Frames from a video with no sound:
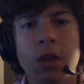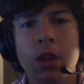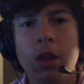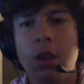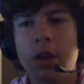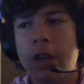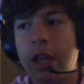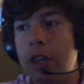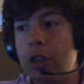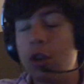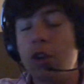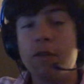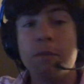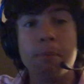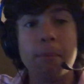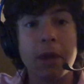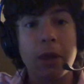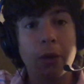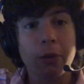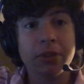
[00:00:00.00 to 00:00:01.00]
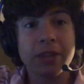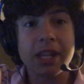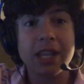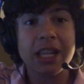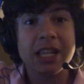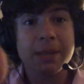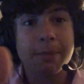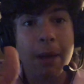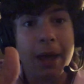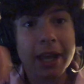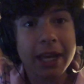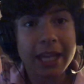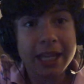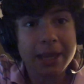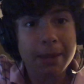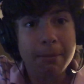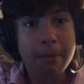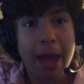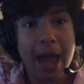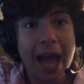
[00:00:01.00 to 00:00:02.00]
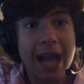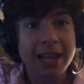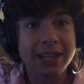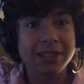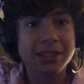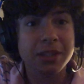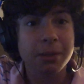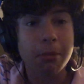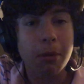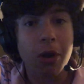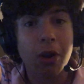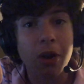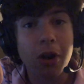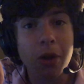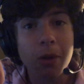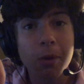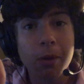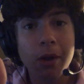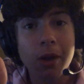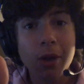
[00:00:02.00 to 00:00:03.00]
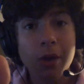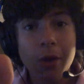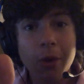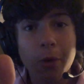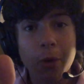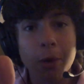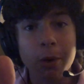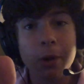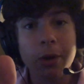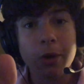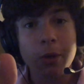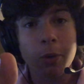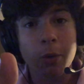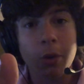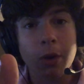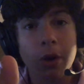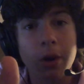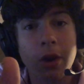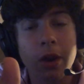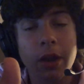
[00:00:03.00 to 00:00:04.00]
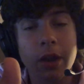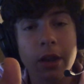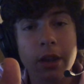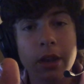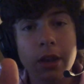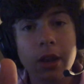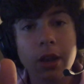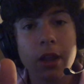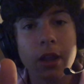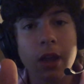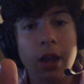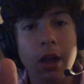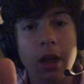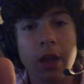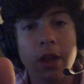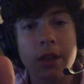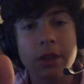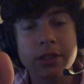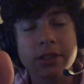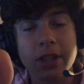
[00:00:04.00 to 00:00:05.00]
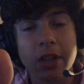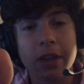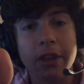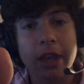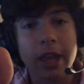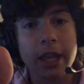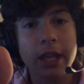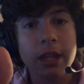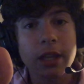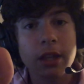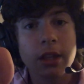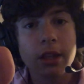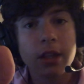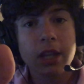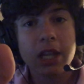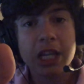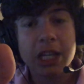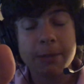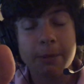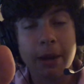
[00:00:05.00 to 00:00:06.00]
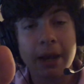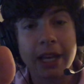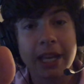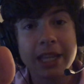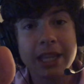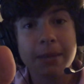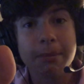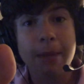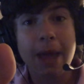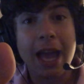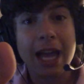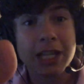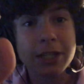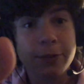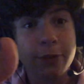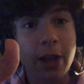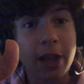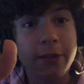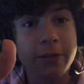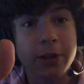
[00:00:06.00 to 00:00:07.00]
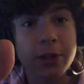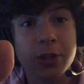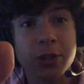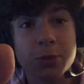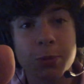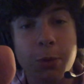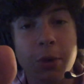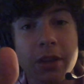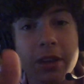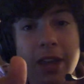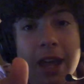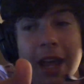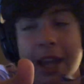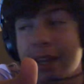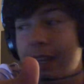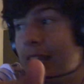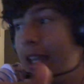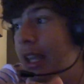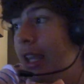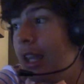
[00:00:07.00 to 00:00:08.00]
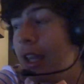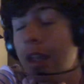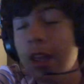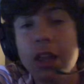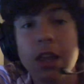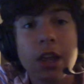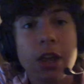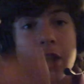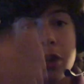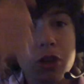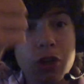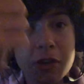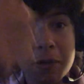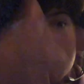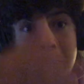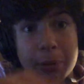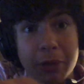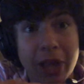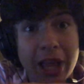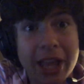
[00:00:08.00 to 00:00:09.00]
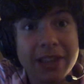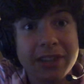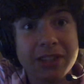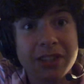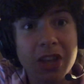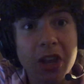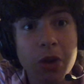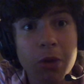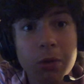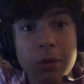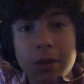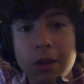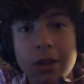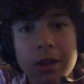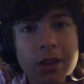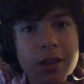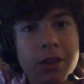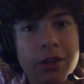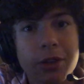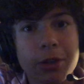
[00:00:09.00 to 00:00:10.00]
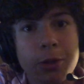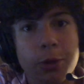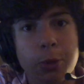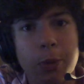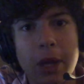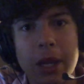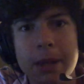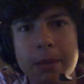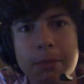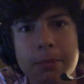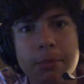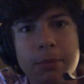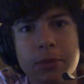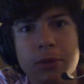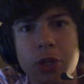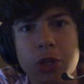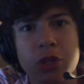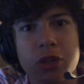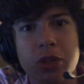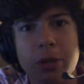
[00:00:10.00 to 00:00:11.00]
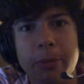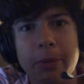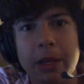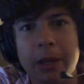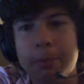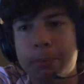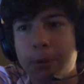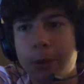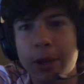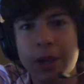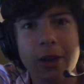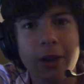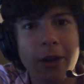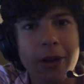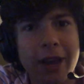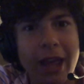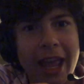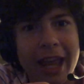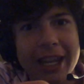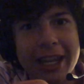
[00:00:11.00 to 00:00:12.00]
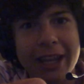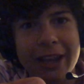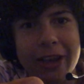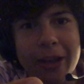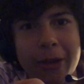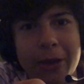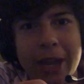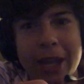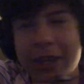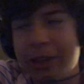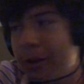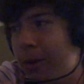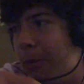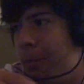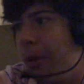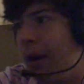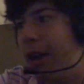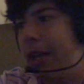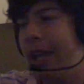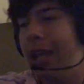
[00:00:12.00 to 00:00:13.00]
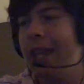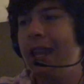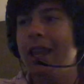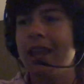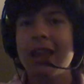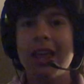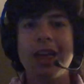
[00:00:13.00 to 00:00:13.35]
Okay, you have Middleton. He's about to get the max tomorrow or on Sunday. He's about to get the max, 5 years, 190. You have Bledsoe. Great distributing point guard and can go get you a bucket.